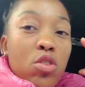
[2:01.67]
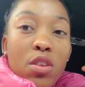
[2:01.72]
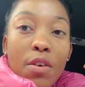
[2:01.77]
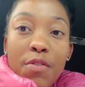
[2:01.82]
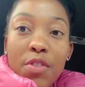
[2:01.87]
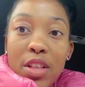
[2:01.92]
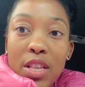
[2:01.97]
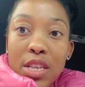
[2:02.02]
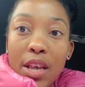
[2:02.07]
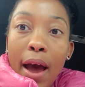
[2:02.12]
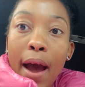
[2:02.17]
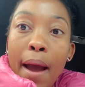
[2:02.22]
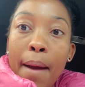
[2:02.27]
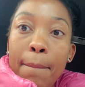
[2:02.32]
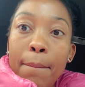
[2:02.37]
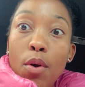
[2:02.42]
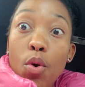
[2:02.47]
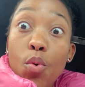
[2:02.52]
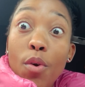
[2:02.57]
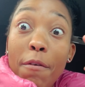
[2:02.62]
of the
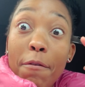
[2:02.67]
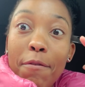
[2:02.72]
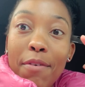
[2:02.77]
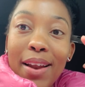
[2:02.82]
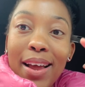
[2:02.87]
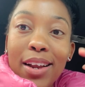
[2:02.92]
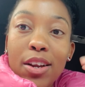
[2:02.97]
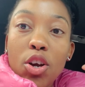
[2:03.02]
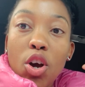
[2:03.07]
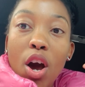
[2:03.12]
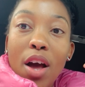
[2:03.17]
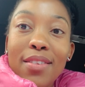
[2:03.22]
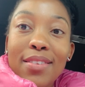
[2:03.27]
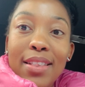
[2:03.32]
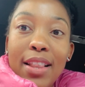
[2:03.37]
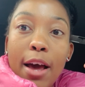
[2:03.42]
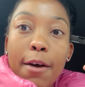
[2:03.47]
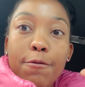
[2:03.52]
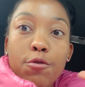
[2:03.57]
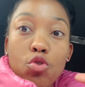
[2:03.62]
time, reflect God's
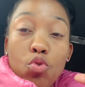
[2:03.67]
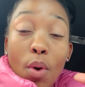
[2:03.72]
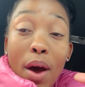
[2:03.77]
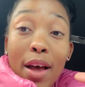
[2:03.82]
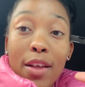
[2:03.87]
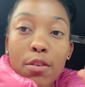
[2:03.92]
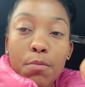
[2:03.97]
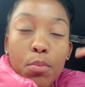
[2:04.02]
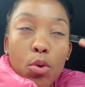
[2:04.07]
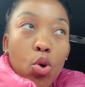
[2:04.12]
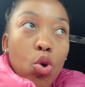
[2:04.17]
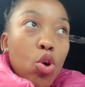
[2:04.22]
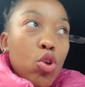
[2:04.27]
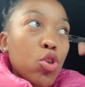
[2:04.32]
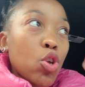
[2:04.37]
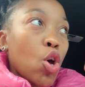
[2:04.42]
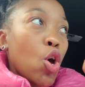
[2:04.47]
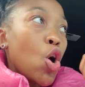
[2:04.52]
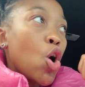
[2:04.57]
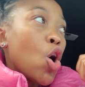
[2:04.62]
love to us, because
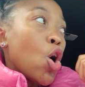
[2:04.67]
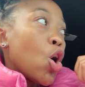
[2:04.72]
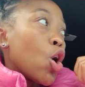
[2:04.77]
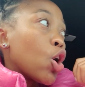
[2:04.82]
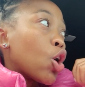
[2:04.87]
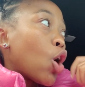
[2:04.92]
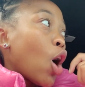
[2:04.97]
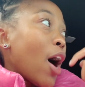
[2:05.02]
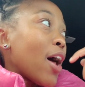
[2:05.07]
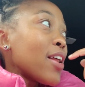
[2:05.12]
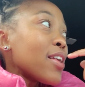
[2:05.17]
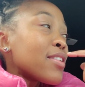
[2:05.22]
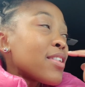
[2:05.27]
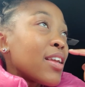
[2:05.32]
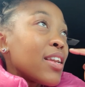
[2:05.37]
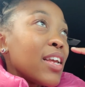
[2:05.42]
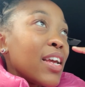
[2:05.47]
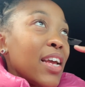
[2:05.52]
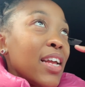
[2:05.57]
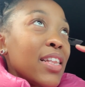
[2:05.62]
God is
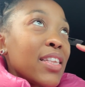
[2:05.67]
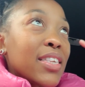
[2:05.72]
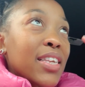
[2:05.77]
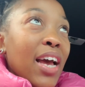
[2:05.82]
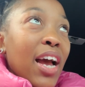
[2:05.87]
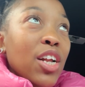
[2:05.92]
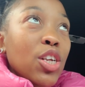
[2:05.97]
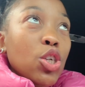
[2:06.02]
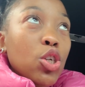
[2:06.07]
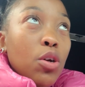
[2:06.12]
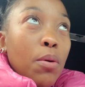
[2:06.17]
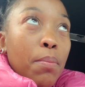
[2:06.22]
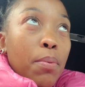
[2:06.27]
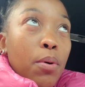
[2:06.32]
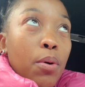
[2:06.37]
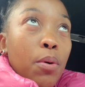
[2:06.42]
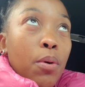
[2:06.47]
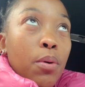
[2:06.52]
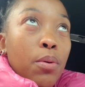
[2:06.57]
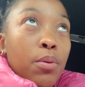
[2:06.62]
an
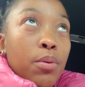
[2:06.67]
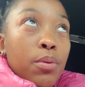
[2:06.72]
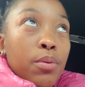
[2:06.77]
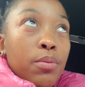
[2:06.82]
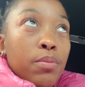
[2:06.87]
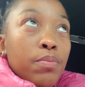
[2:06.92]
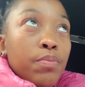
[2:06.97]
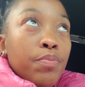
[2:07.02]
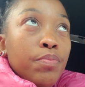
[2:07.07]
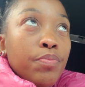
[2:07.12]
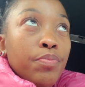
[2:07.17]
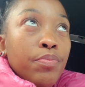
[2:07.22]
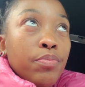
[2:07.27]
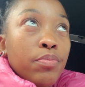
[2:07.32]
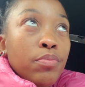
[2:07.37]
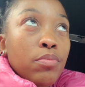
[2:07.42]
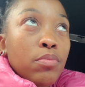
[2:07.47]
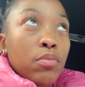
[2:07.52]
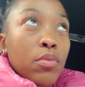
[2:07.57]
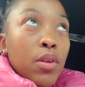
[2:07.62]
intangible
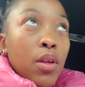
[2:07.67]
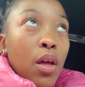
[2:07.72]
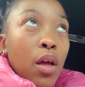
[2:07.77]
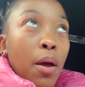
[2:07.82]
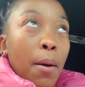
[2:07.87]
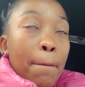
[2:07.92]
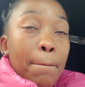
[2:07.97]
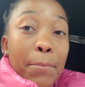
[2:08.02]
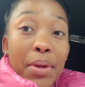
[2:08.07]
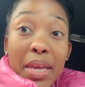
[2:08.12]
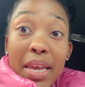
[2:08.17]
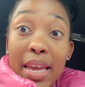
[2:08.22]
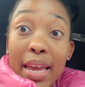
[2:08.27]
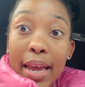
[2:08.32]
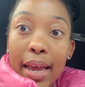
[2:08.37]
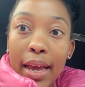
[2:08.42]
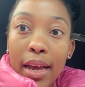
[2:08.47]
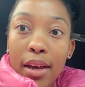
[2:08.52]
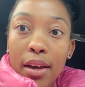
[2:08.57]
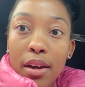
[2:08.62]

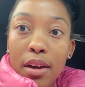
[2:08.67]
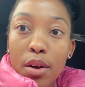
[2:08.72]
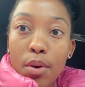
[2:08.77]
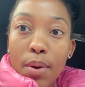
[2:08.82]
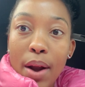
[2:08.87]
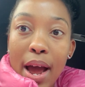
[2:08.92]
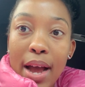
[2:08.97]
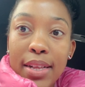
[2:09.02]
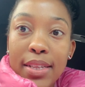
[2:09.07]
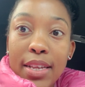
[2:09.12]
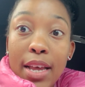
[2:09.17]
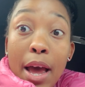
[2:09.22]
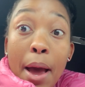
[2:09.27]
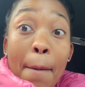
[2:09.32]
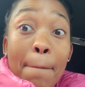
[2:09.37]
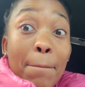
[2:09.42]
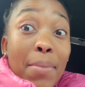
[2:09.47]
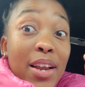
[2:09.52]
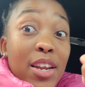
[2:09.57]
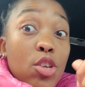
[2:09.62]
being, right?
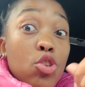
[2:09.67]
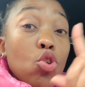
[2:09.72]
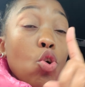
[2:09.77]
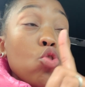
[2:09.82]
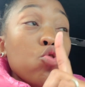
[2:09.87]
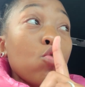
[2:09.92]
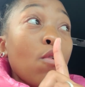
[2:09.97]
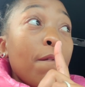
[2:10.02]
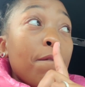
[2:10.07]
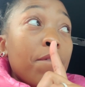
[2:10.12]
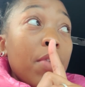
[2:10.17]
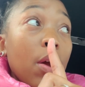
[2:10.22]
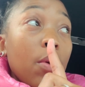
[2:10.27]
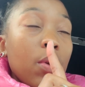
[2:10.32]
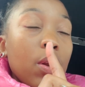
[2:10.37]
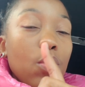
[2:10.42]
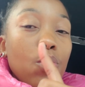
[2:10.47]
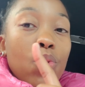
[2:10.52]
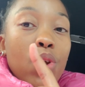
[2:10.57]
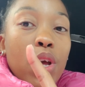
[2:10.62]
But he's also
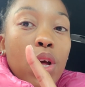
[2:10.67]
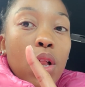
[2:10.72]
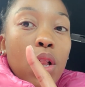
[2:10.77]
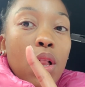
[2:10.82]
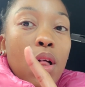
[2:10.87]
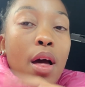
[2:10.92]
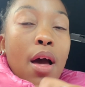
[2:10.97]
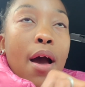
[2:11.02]
very real.